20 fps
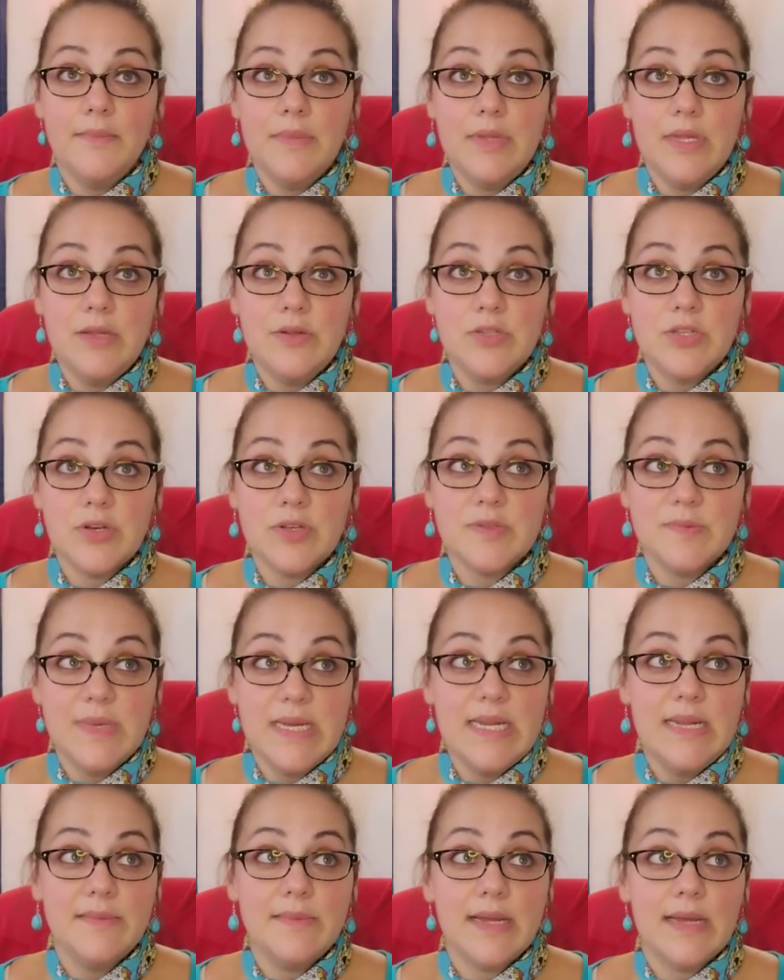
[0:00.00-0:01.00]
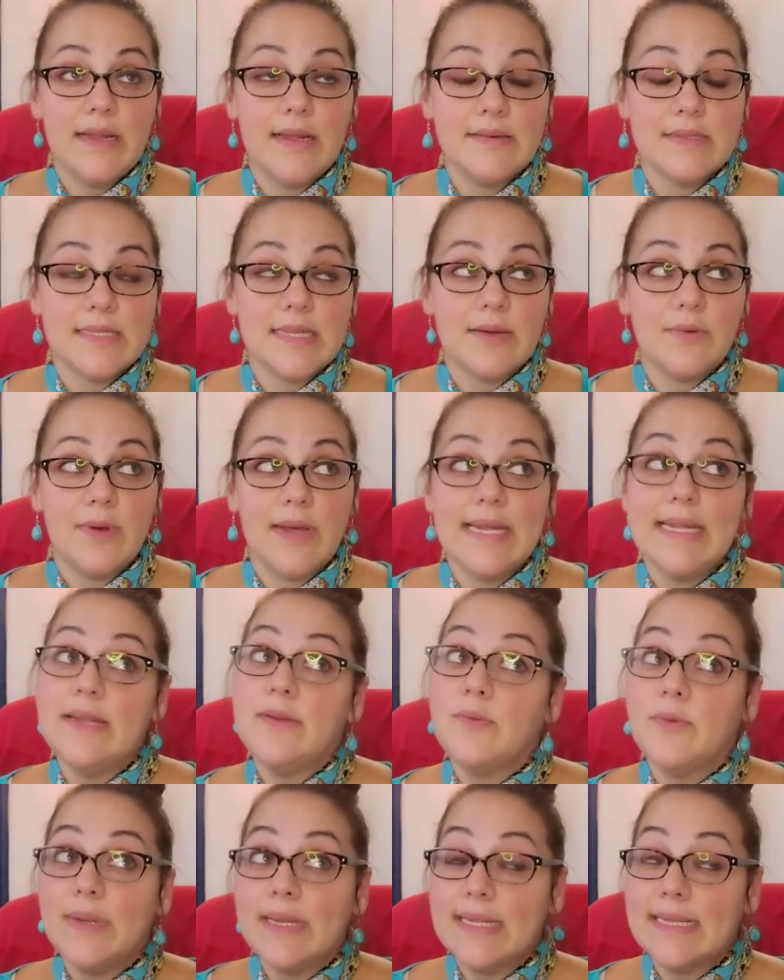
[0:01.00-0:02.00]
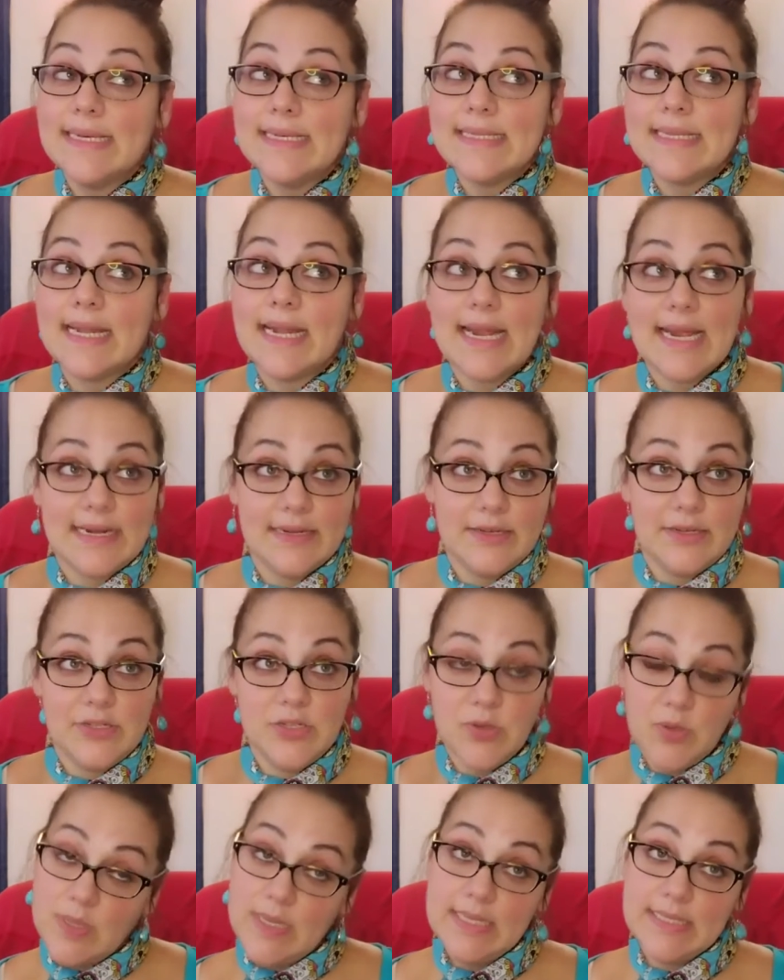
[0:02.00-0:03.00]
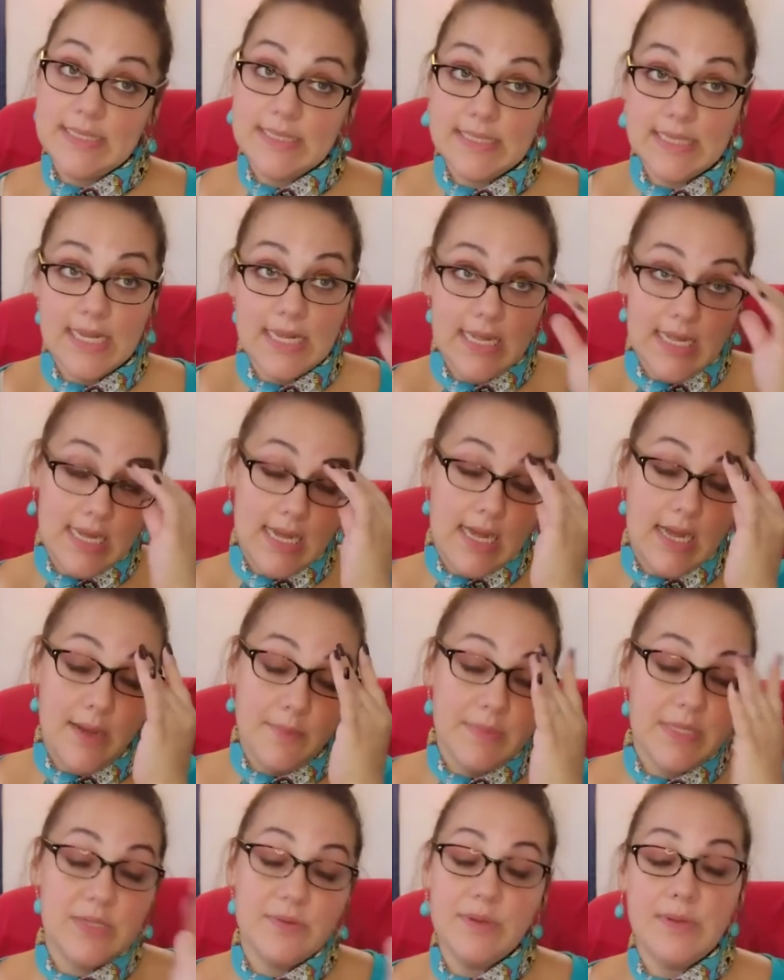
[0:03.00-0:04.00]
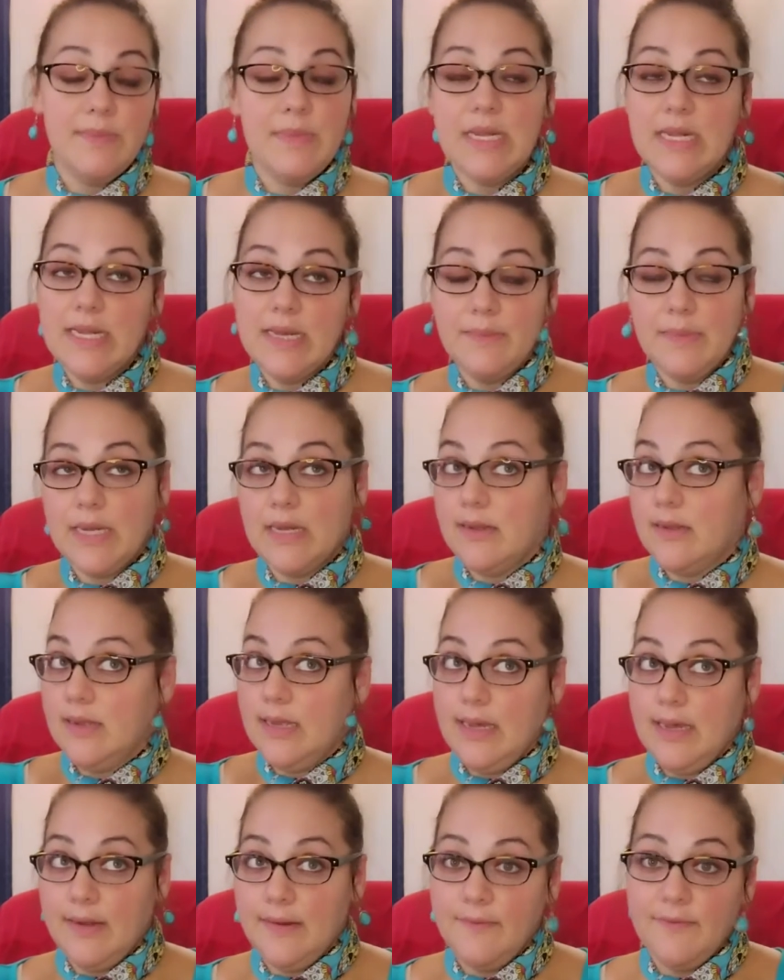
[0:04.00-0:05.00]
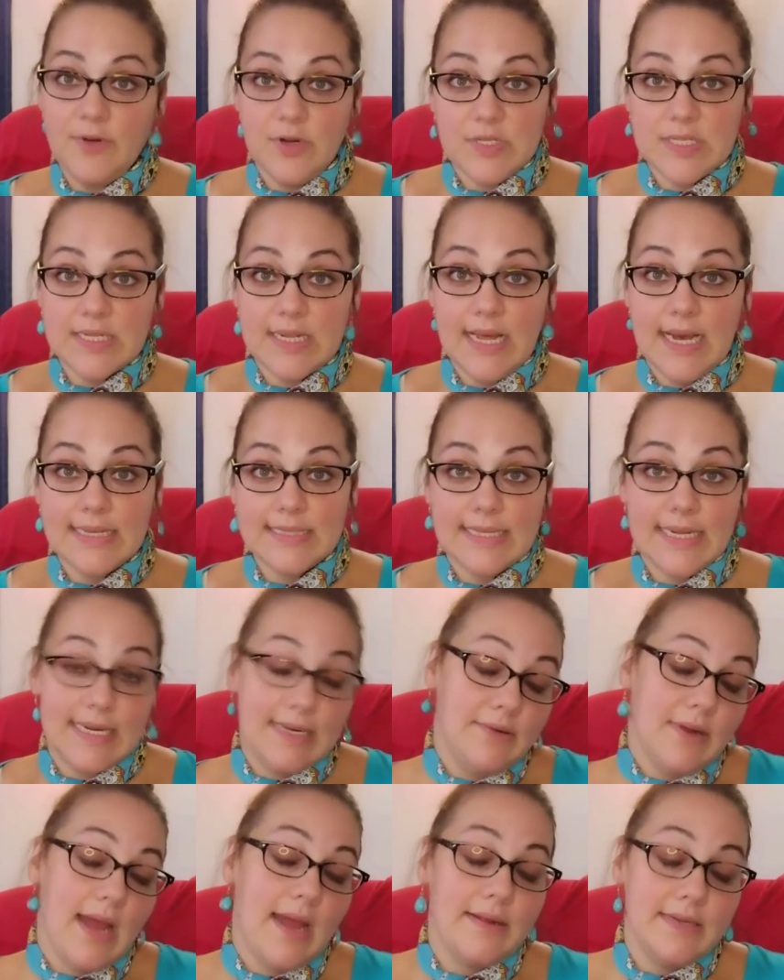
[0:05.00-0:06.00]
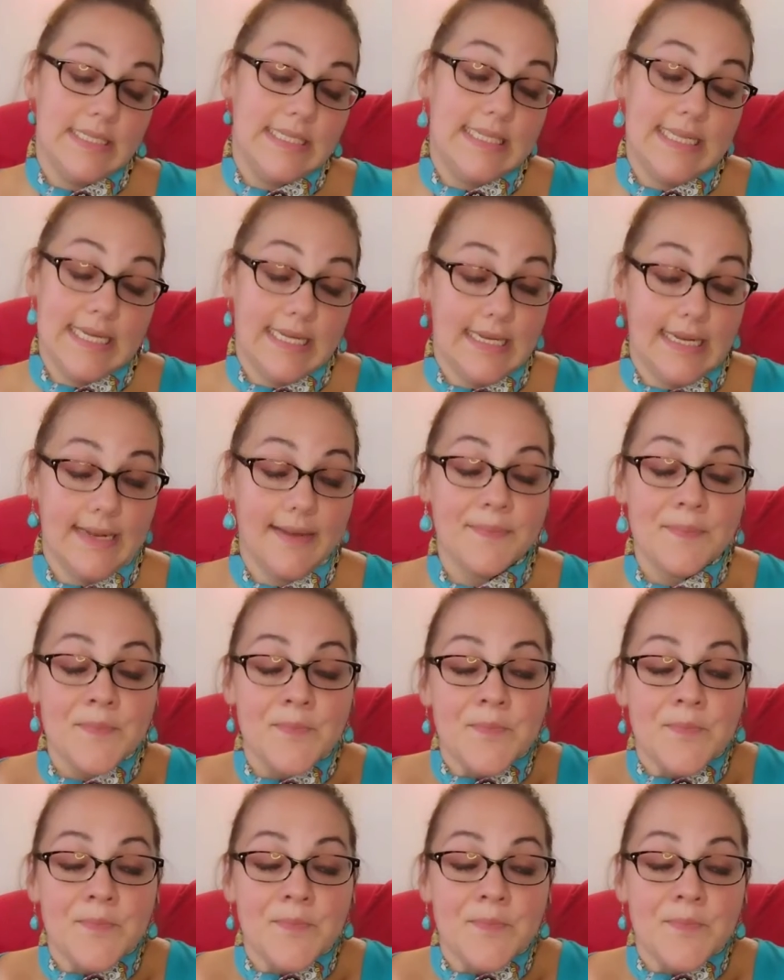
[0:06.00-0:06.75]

You chose medium mail. I was like, well, I didn't realize that I had a choice between medium mail and first class, and I didn't.